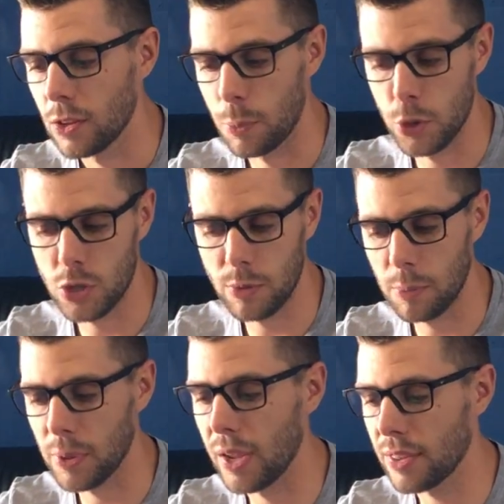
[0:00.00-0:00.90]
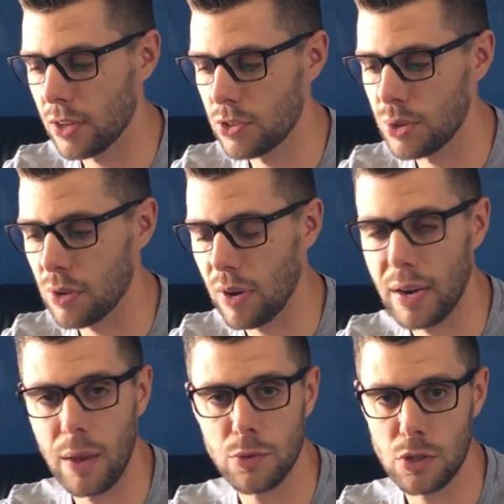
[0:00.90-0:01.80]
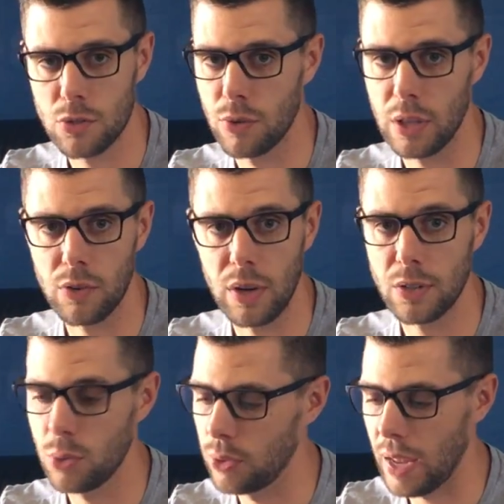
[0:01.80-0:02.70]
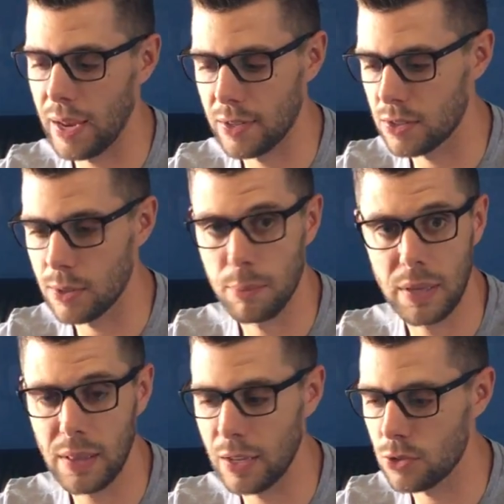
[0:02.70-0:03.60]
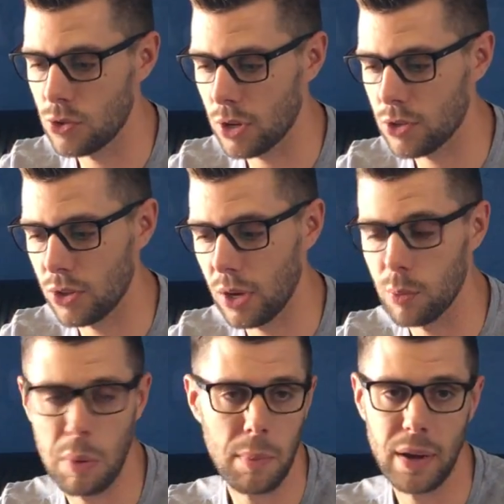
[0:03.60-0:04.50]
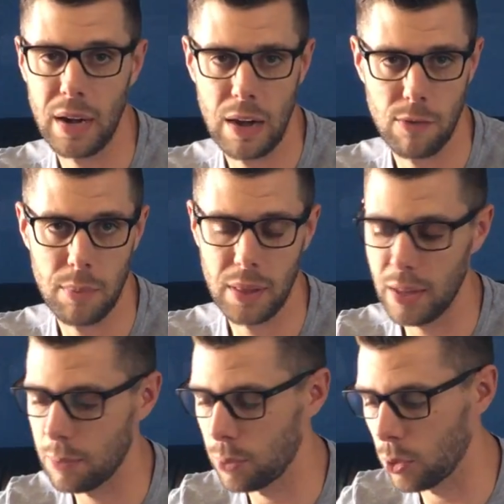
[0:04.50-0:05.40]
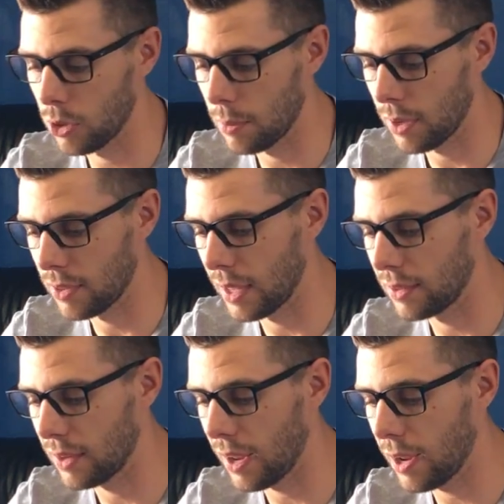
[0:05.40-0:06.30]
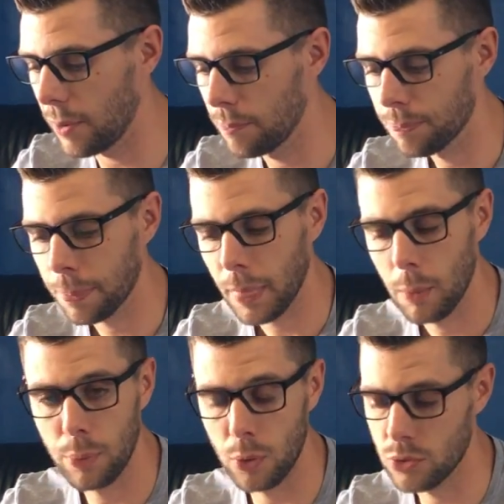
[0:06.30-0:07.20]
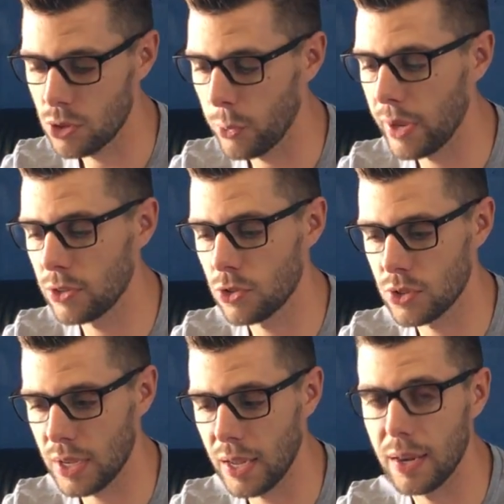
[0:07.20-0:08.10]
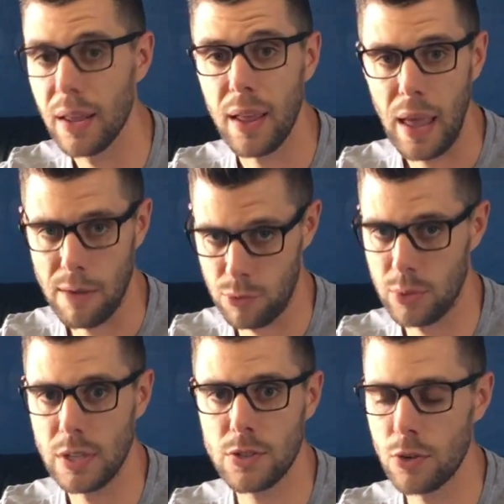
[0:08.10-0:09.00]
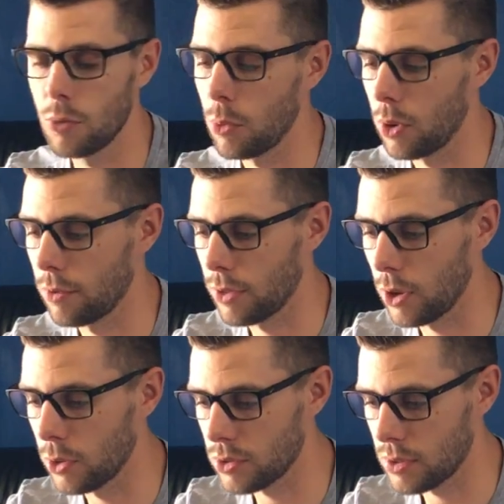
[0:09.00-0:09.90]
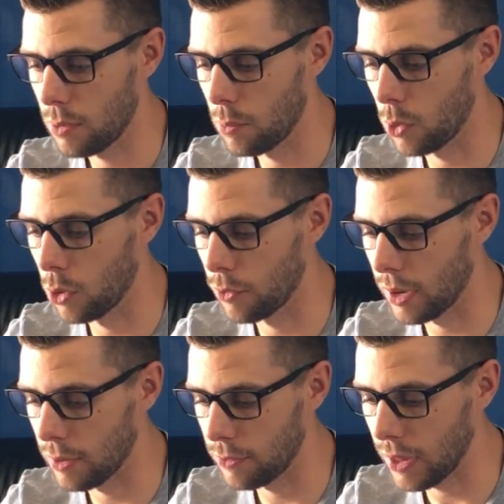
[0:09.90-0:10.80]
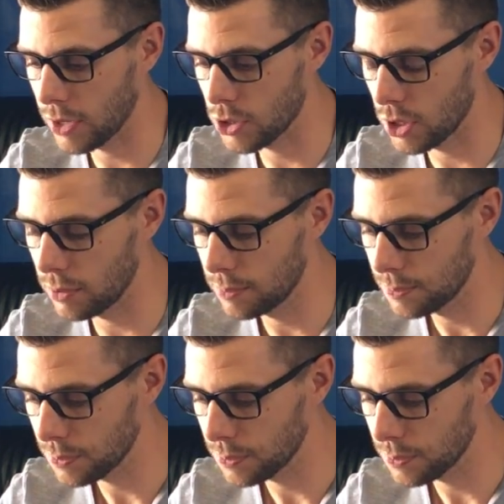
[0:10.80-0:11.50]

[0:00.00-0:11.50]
The push-up to plank that you're seeing right now is just a really great tool to add in some midline structure there when you might not have a midline programmed on that day. Prone snow angels, again, everyone needs to do more of those, more overhead flexion,